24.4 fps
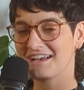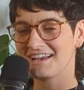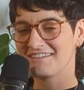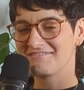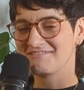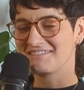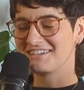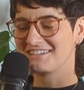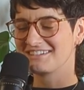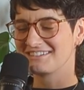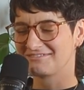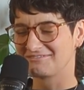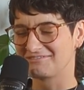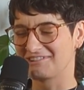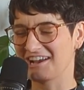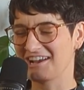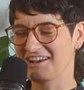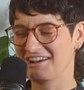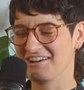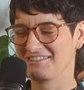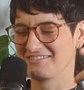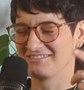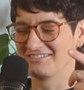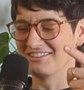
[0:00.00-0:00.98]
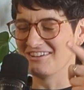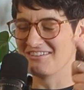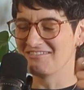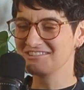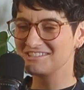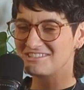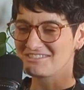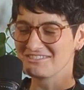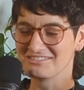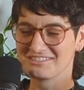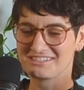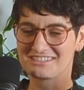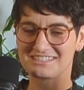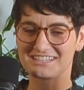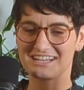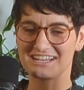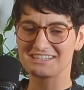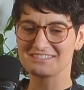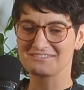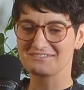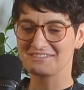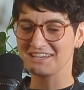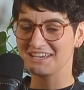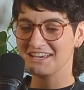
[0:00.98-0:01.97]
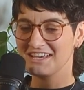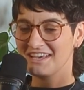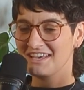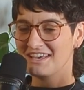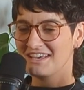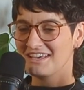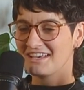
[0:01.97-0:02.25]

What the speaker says: I mean, Raye will always hold this against me.